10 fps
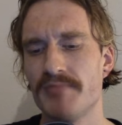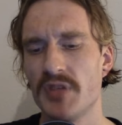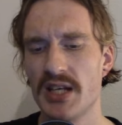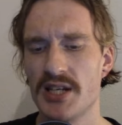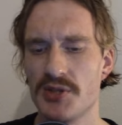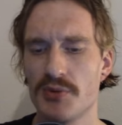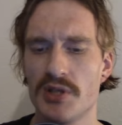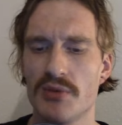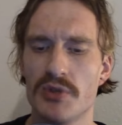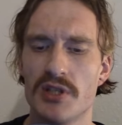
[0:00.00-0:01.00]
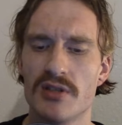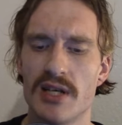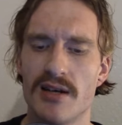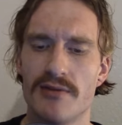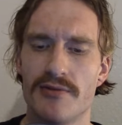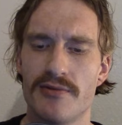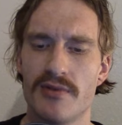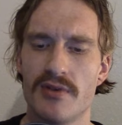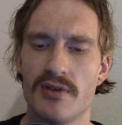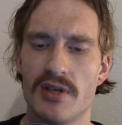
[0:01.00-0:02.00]
yes, we don't have
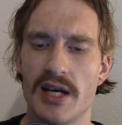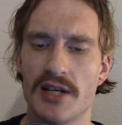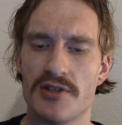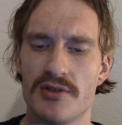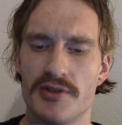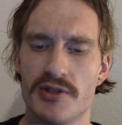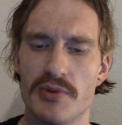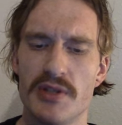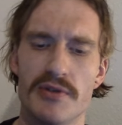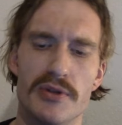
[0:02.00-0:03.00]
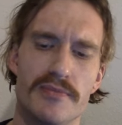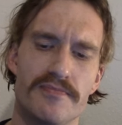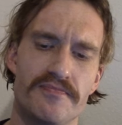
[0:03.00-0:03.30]
actual street view,